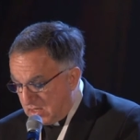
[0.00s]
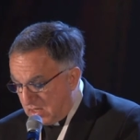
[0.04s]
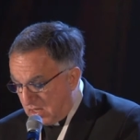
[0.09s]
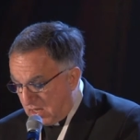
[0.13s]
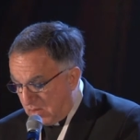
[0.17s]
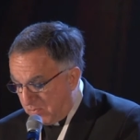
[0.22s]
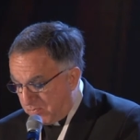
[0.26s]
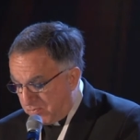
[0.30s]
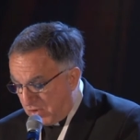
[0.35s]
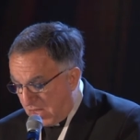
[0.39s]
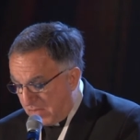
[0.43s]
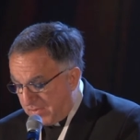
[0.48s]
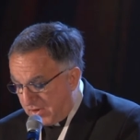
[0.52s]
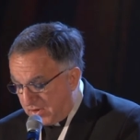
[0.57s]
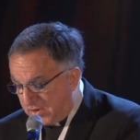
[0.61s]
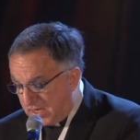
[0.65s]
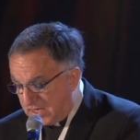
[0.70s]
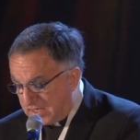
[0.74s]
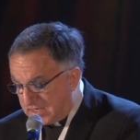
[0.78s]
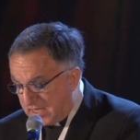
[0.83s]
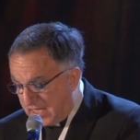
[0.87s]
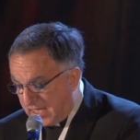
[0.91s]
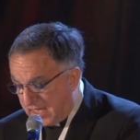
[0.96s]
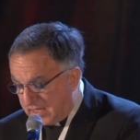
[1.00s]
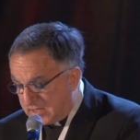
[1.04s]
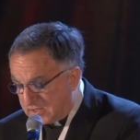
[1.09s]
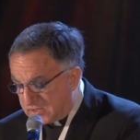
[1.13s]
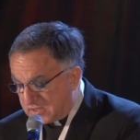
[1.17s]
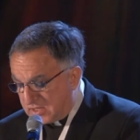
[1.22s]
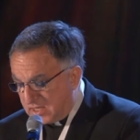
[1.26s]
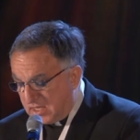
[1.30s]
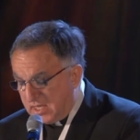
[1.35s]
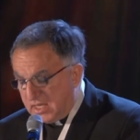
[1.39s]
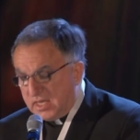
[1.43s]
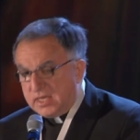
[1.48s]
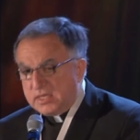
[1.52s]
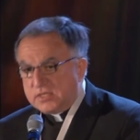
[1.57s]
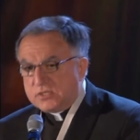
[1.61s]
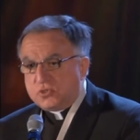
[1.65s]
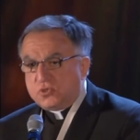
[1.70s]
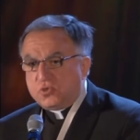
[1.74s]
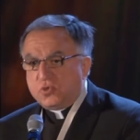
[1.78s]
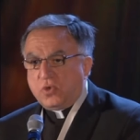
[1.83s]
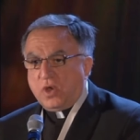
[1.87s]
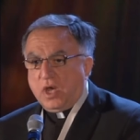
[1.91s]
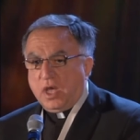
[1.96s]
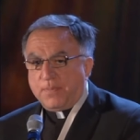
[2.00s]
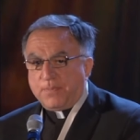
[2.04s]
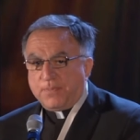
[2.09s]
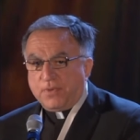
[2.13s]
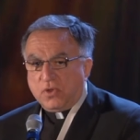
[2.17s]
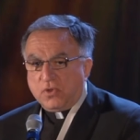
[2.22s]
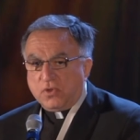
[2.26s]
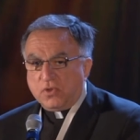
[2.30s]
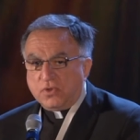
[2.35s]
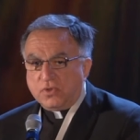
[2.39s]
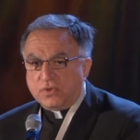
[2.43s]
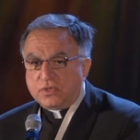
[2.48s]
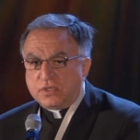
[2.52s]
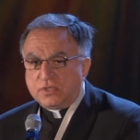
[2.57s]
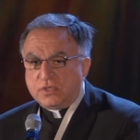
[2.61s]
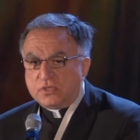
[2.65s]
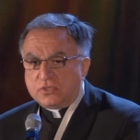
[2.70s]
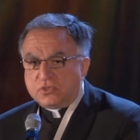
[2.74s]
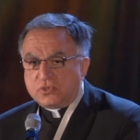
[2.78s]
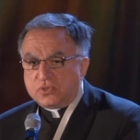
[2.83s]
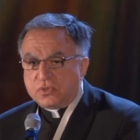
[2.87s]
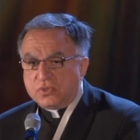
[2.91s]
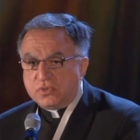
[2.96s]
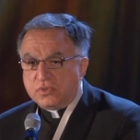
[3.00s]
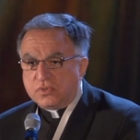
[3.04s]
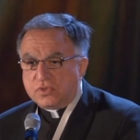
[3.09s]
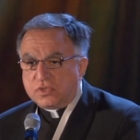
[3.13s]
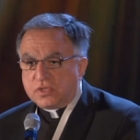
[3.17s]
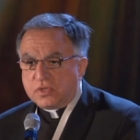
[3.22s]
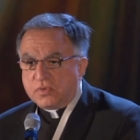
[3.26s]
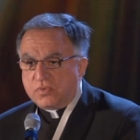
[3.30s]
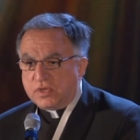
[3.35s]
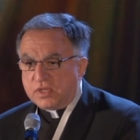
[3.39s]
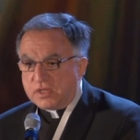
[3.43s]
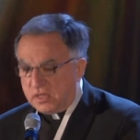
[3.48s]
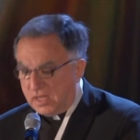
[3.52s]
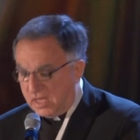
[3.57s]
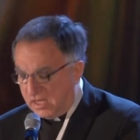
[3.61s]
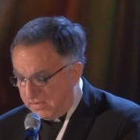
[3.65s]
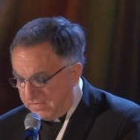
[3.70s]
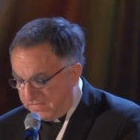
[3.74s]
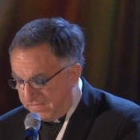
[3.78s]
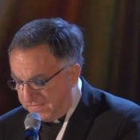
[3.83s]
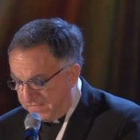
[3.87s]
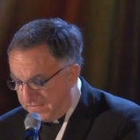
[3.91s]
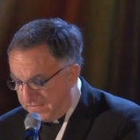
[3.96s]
Our primary task is to uphold the truth with love.